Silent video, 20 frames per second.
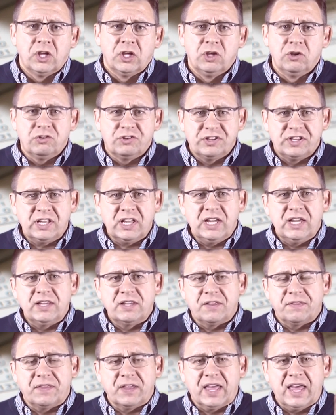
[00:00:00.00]
You see
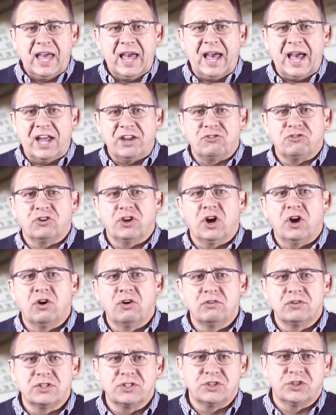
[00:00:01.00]
that the cash
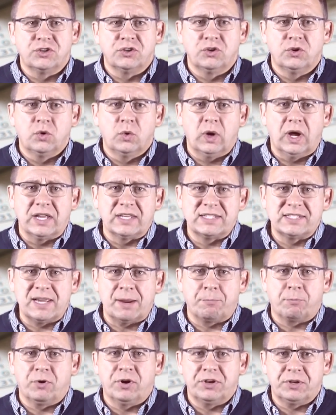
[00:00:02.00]
goes to a
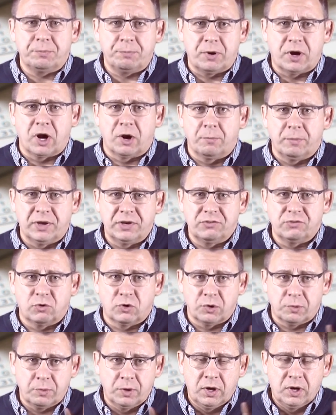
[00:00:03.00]
separate department
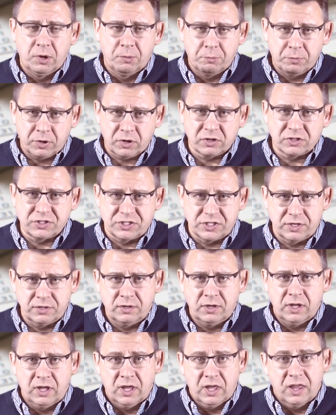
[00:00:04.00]
or
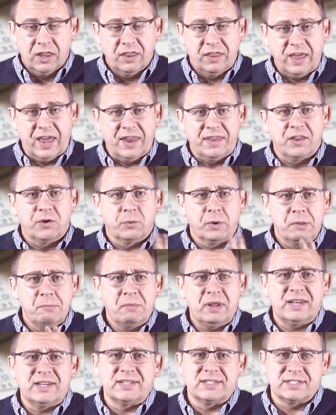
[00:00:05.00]
person than the
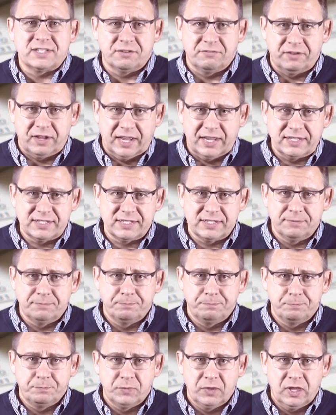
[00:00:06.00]
remittance advice.
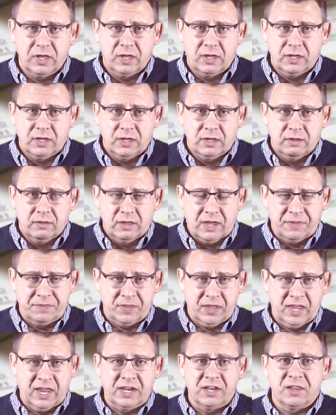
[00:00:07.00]
At
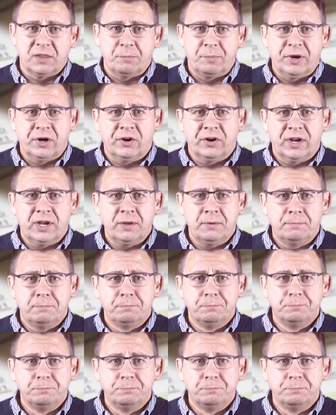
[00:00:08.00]
the end of the period,